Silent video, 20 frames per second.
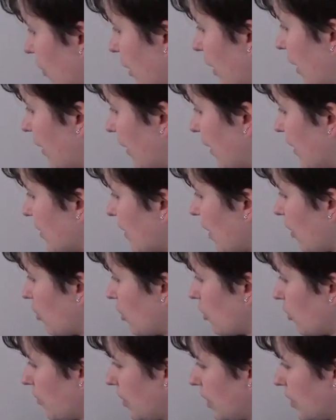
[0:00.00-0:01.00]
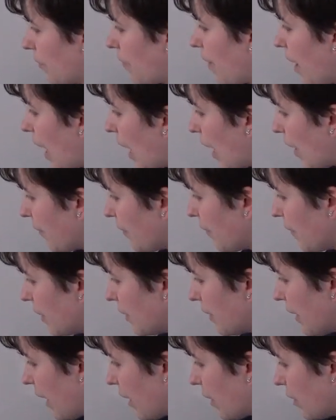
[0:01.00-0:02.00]
in this economy is 5,
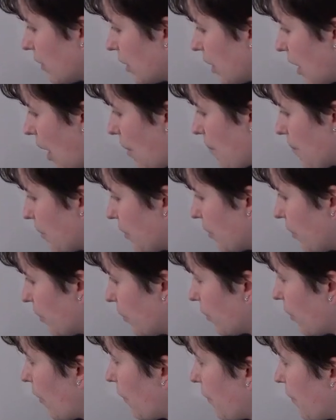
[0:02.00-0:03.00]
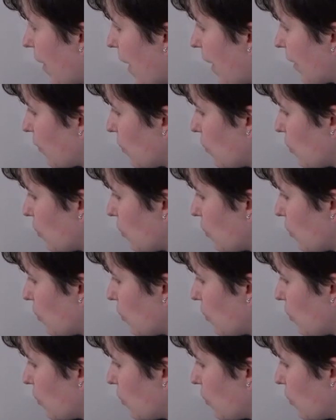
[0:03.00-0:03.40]
the consumption of that